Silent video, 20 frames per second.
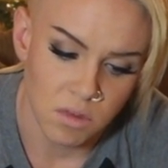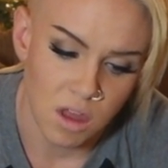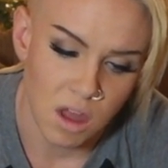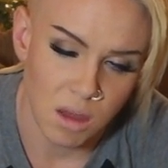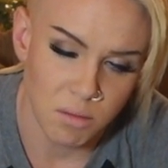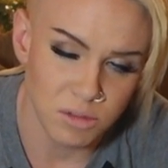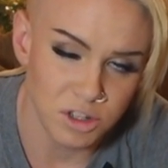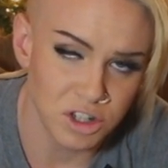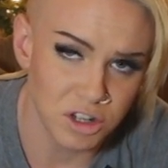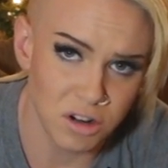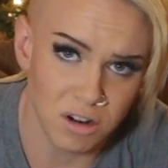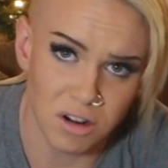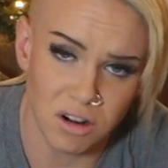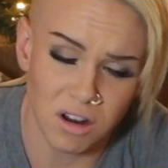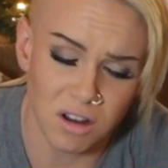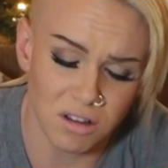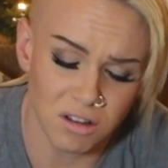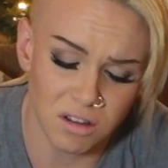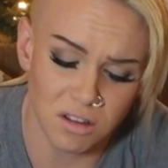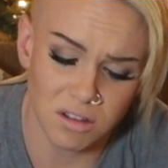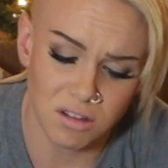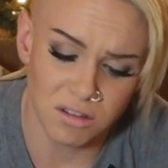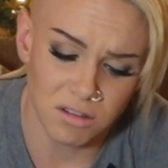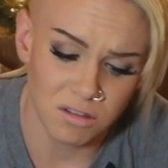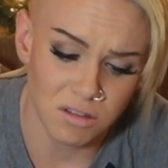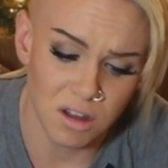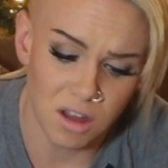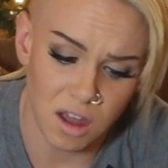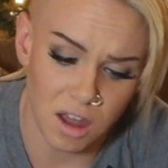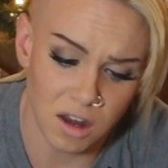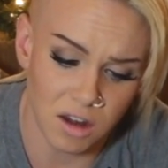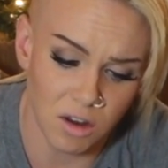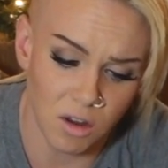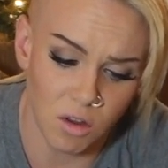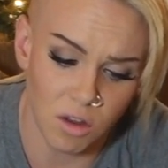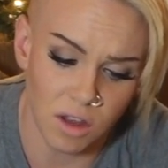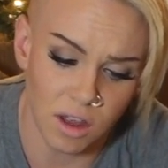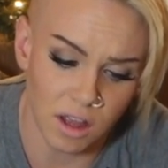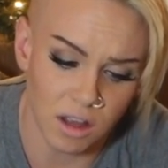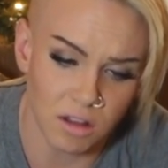I'm sure, I
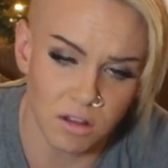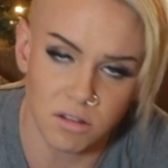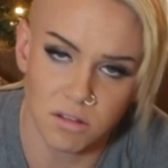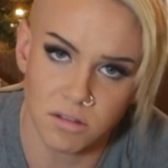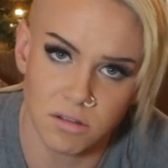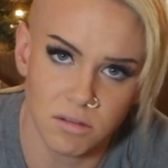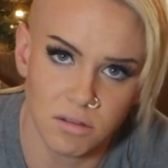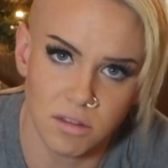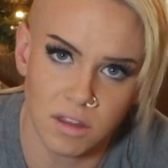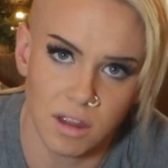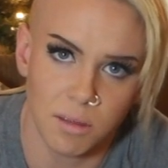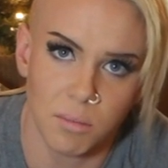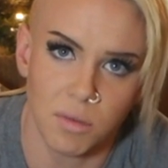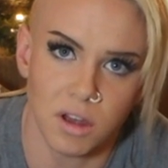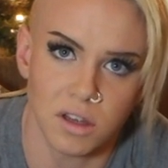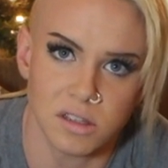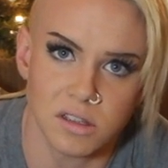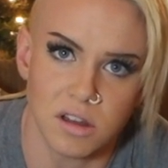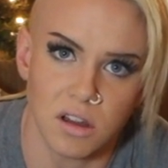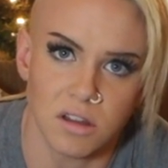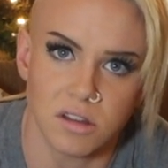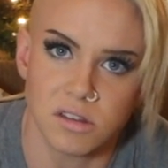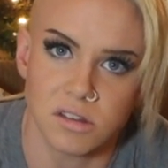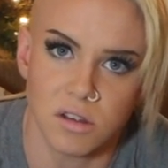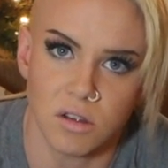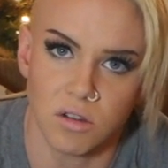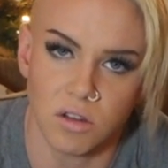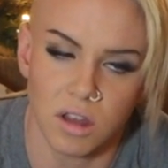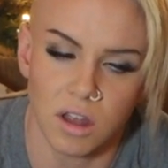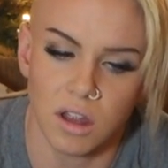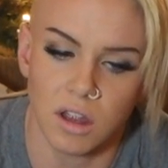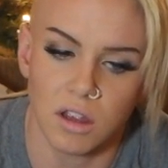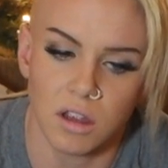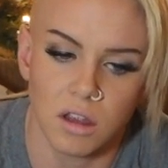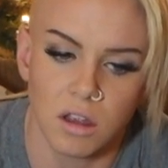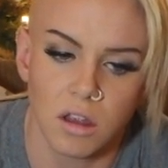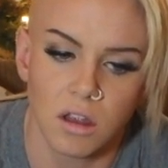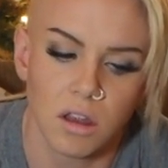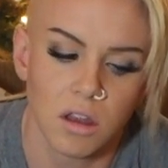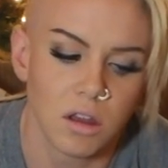know like they must also like,
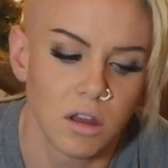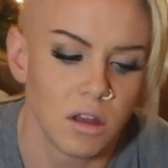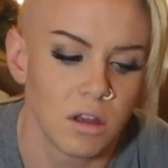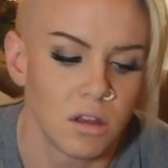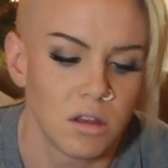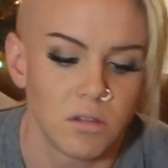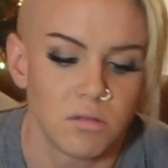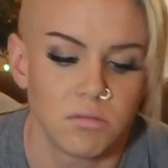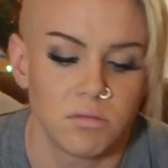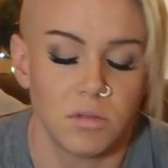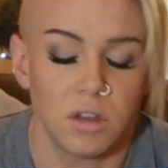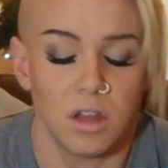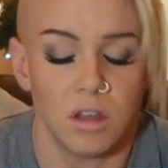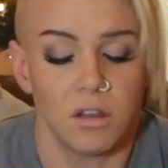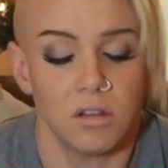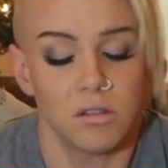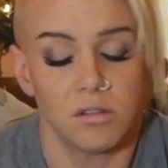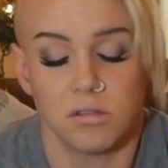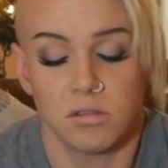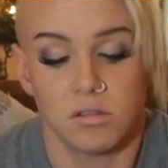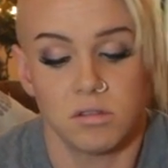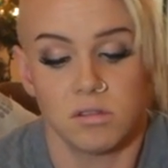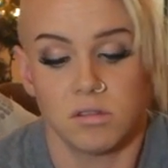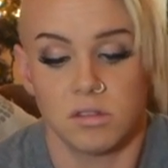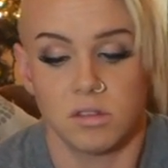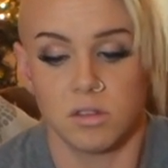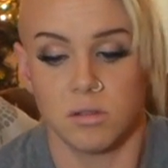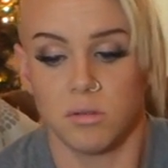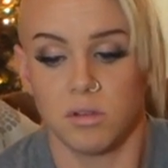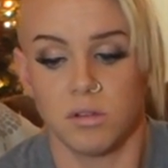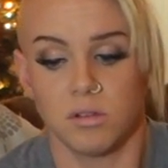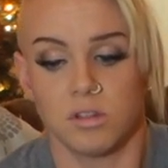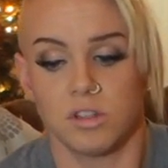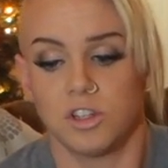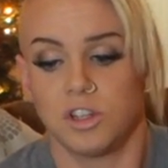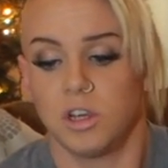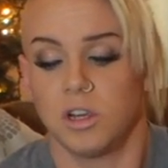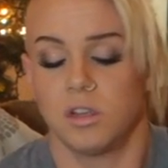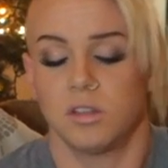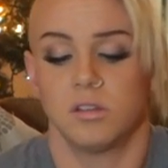yeah, some of those
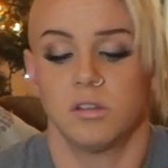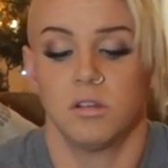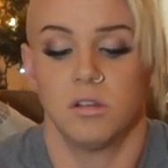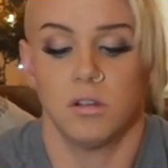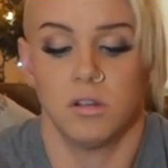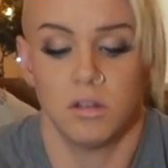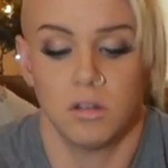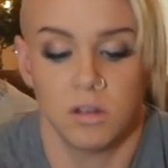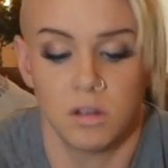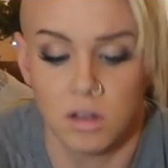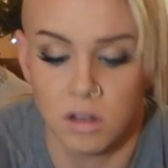chicks are